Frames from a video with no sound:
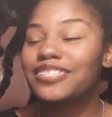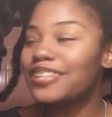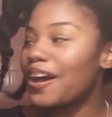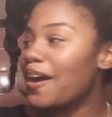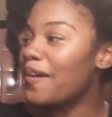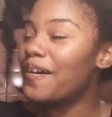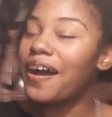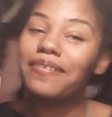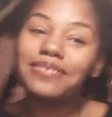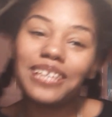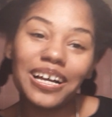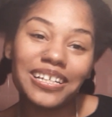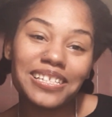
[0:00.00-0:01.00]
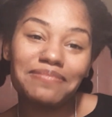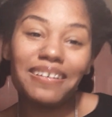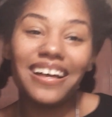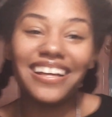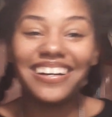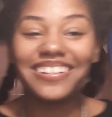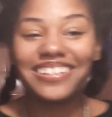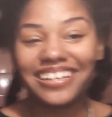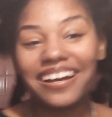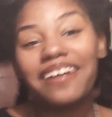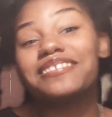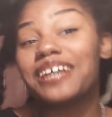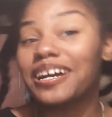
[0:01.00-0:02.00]
So I'm talking
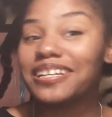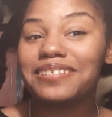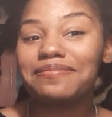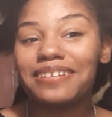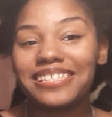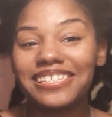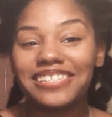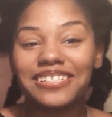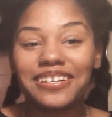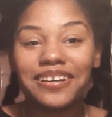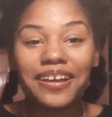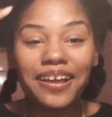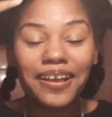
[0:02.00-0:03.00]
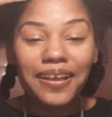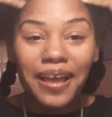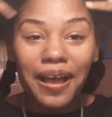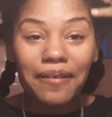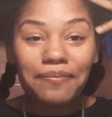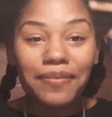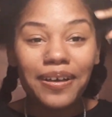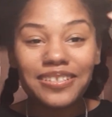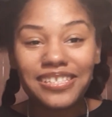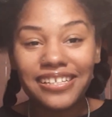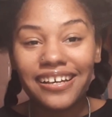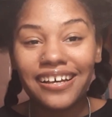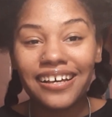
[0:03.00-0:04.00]
to my sister. I'm about
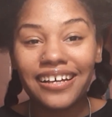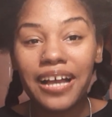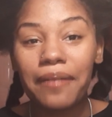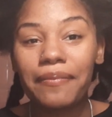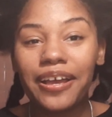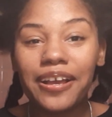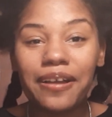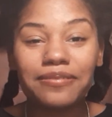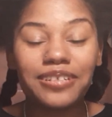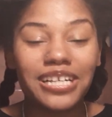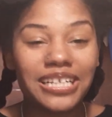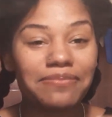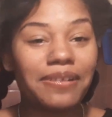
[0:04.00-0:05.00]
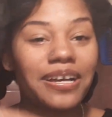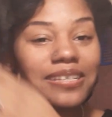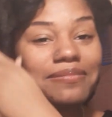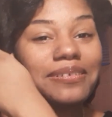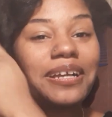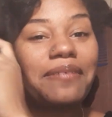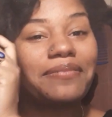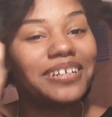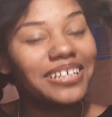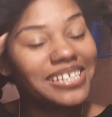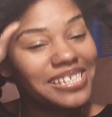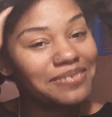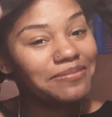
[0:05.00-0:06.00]
to cut my hair. I'm trying to get my husband to come here
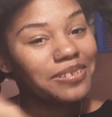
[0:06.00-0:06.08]
because he